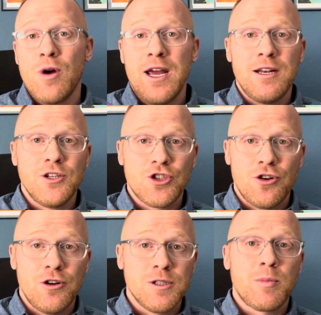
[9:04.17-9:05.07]
and
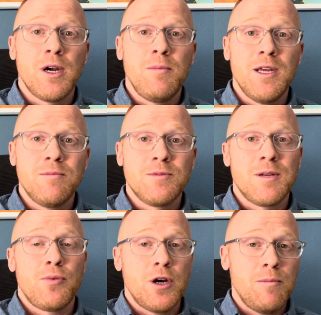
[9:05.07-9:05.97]
insurance premiums
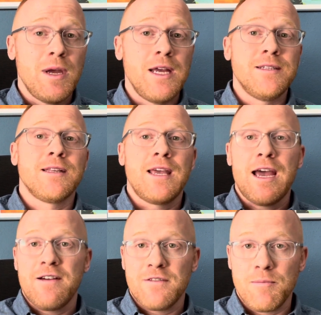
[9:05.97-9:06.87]
and prepaids that they
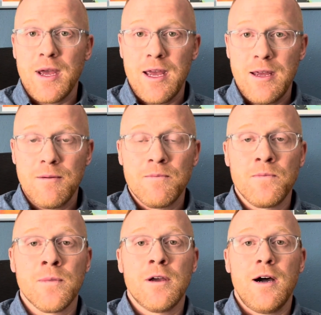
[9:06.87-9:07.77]
have to pay
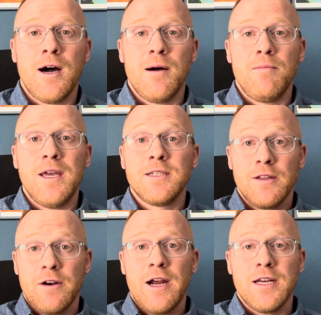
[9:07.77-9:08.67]
into
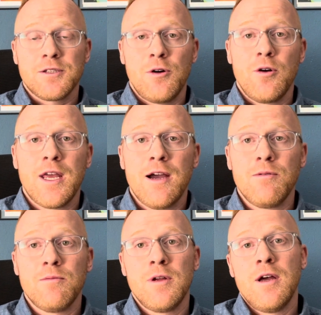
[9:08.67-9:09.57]
their escrow
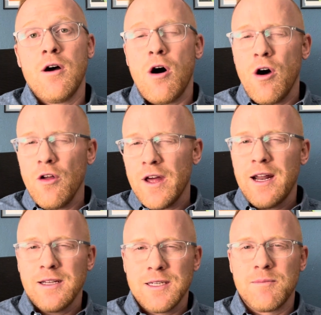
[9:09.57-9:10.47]
account. All that
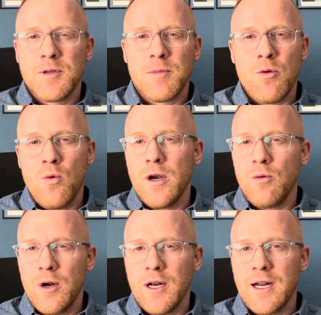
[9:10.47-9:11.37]
adds up to about 1 to
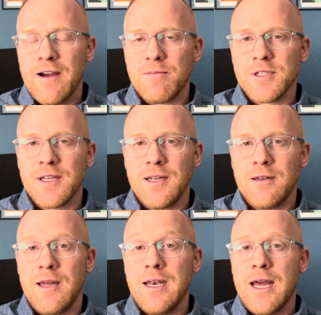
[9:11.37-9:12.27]
1.5%.
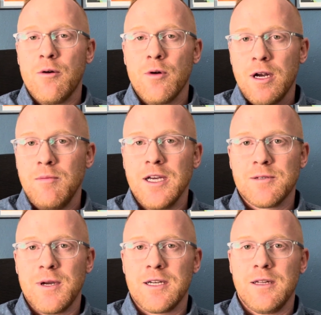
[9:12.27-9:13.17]
And now we're going to be
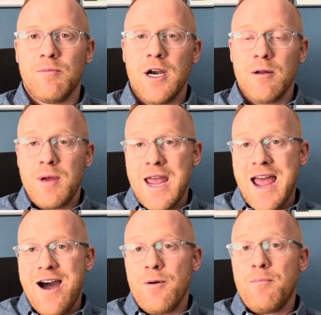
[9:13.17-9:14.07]
expecting the buyer to pay
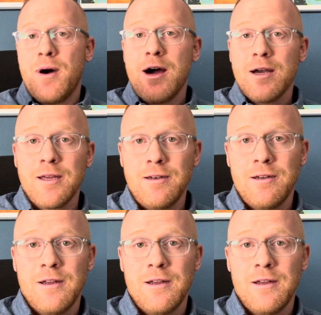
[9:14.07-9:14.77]
out of pocket